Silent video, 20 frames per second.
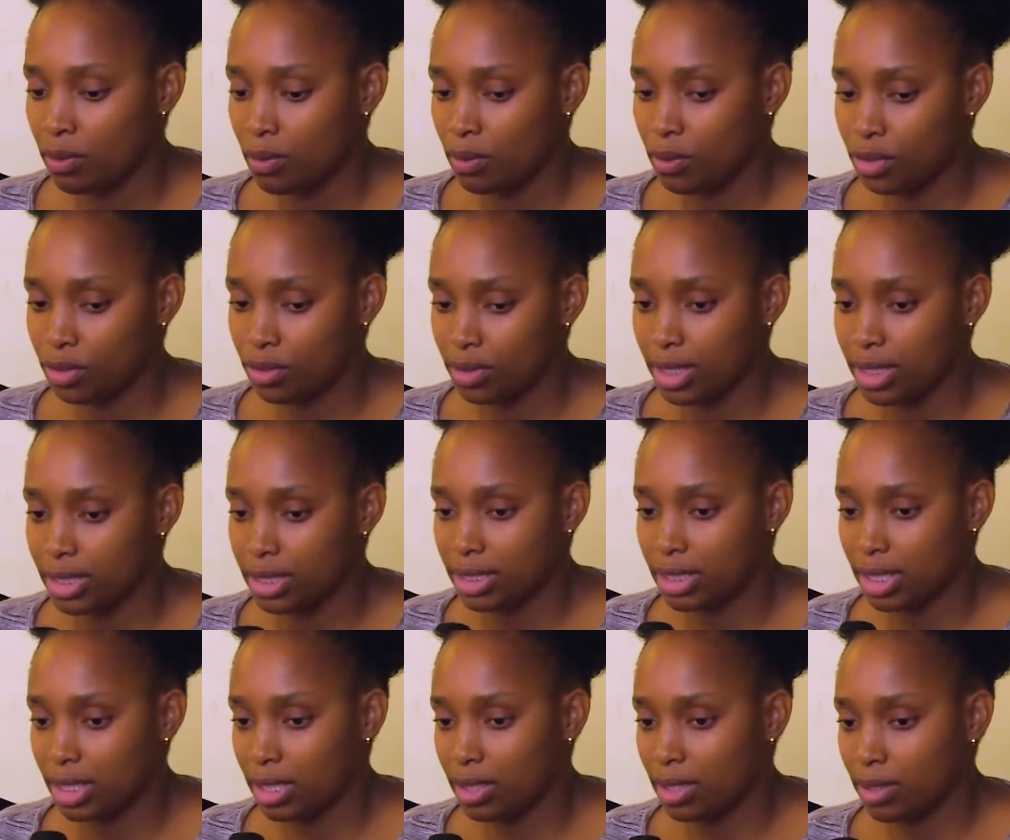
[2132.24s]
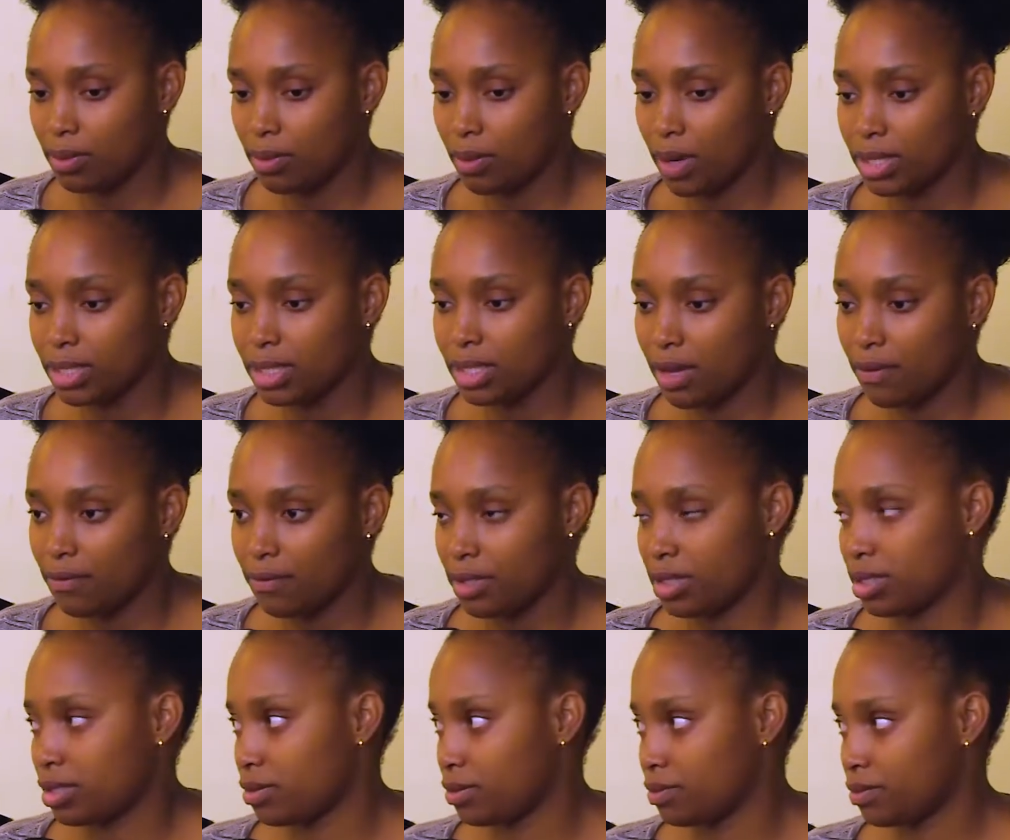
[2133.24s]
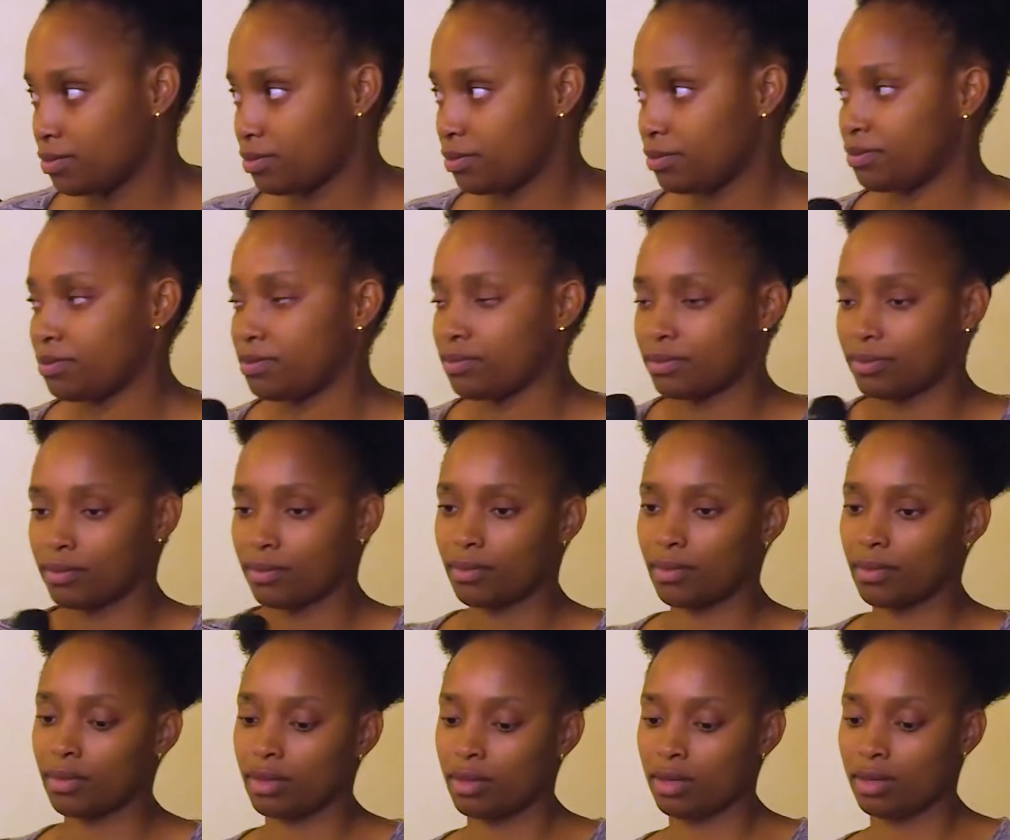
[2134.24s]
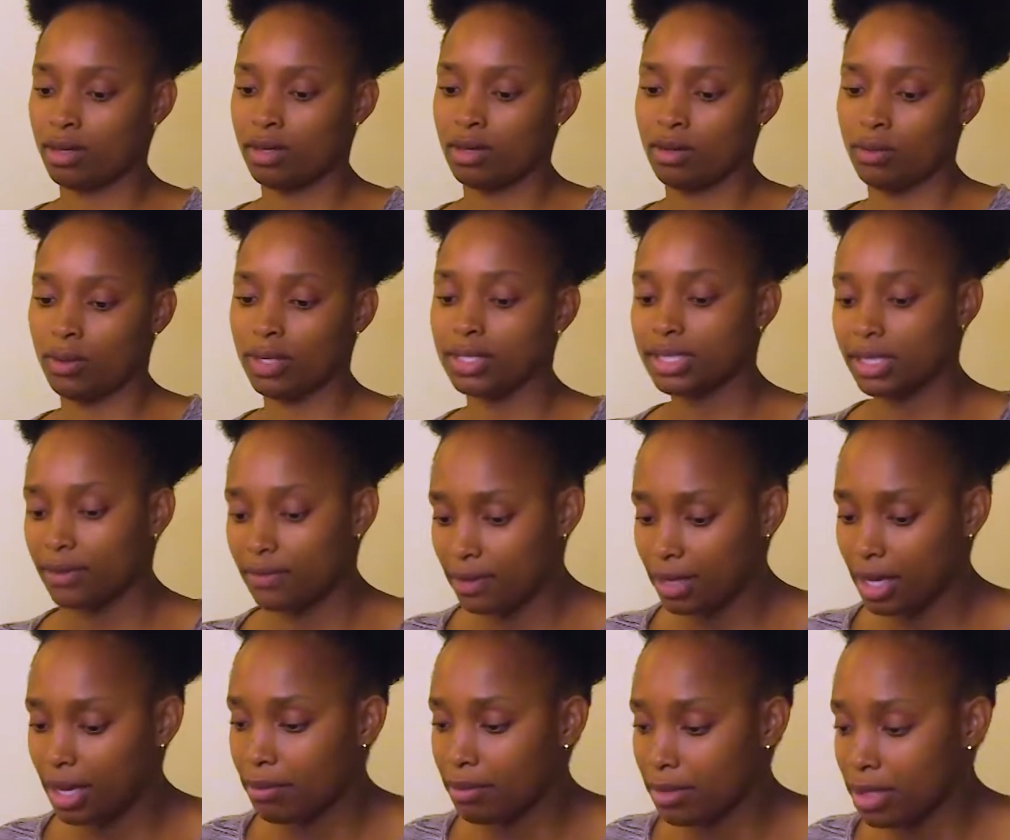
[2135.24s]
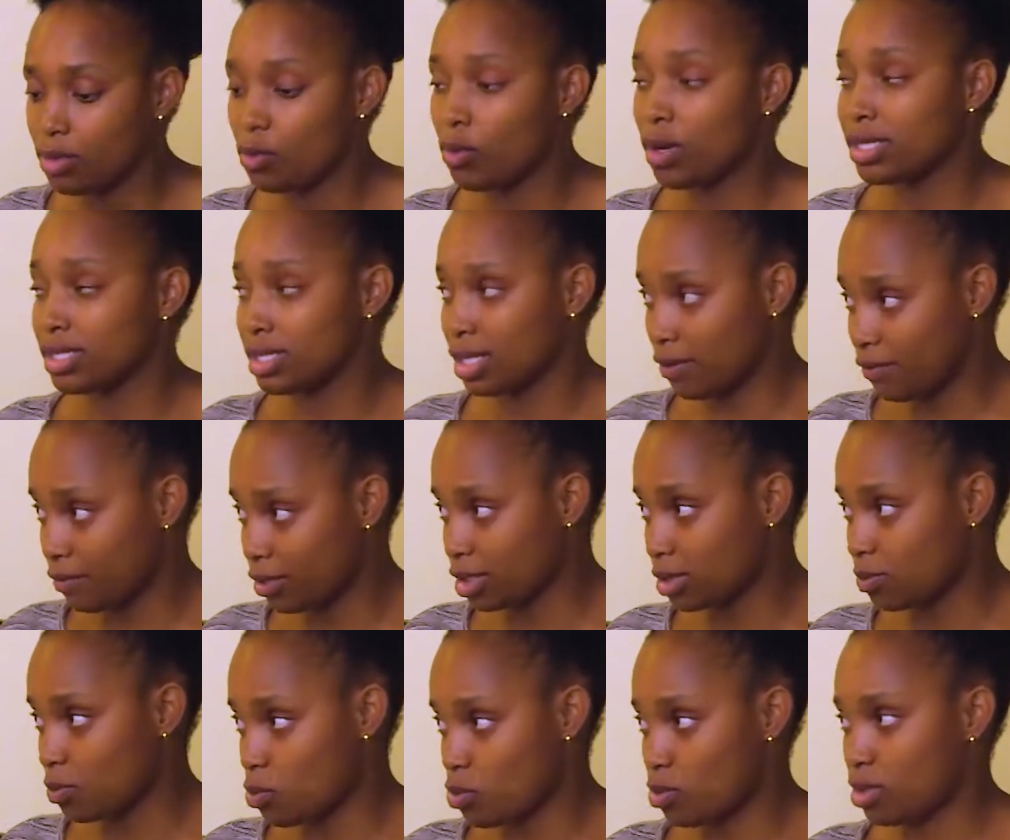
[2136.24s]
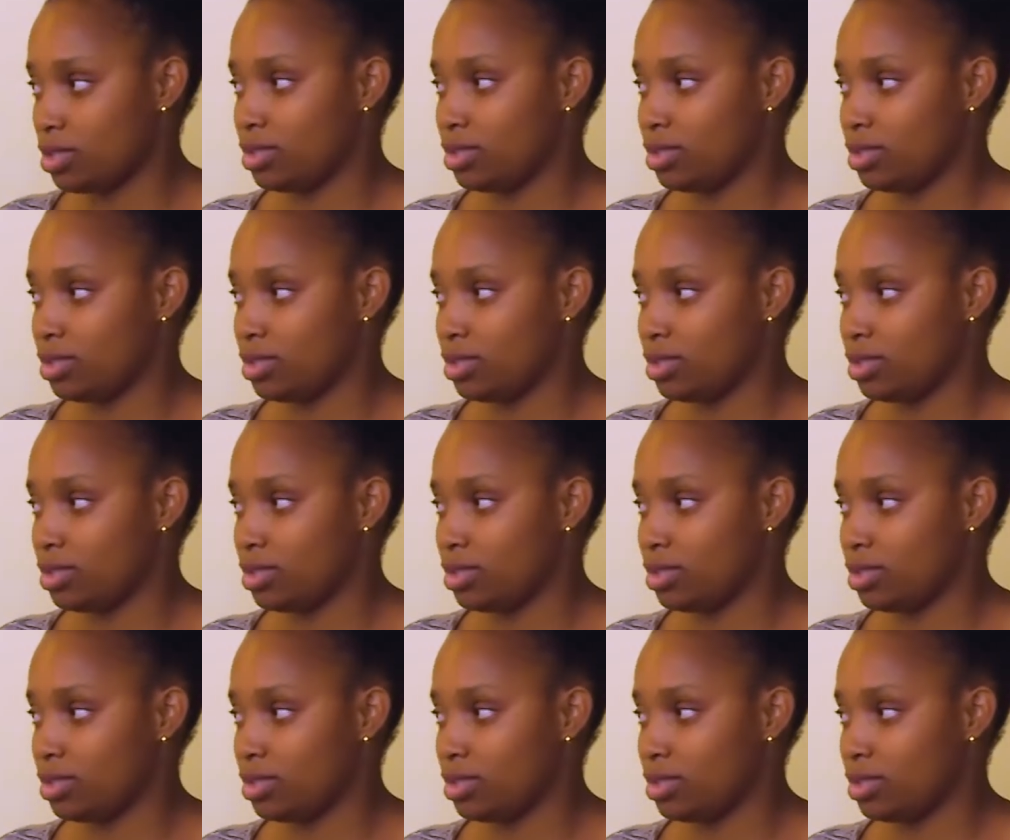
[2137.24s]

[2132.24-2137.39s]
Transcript: we usually say one serving. One serving, I mean one serving spoon.